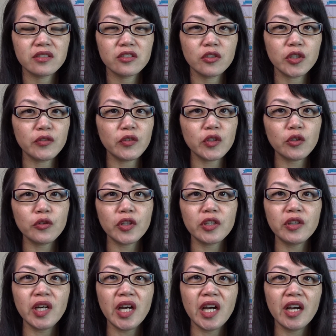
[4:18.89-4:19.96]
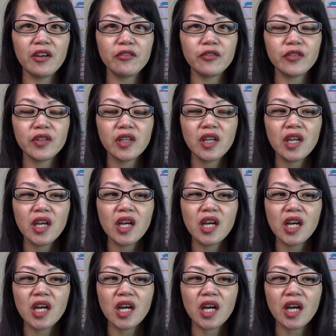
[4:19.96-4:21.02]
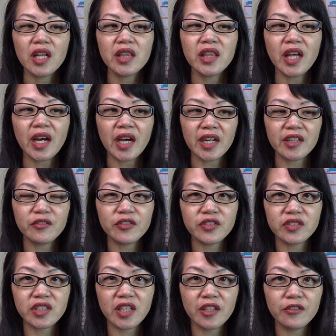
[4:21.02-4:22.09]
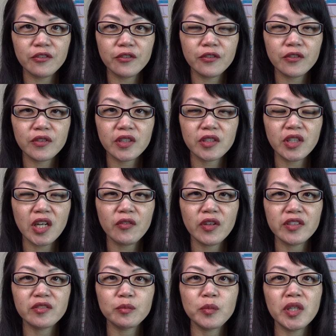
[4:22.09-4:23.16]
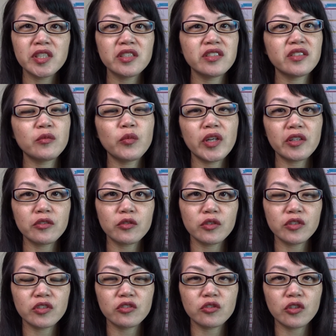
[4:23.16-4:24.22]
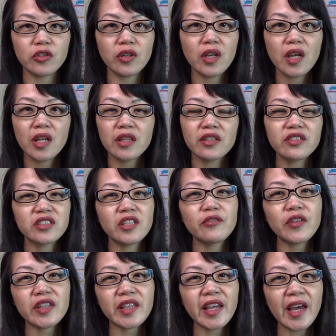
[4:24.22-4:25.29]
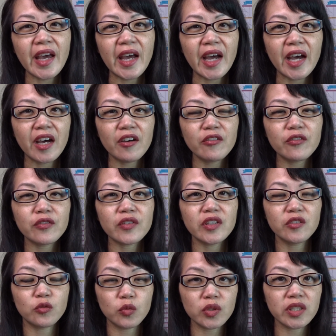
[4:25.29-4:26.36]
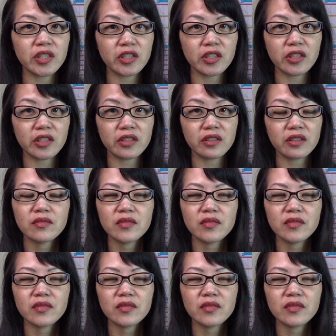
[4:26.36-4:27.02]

So even though they don't have a lot of stuff, they don't have as much as a regular grocery store, the stuff that they have is really good.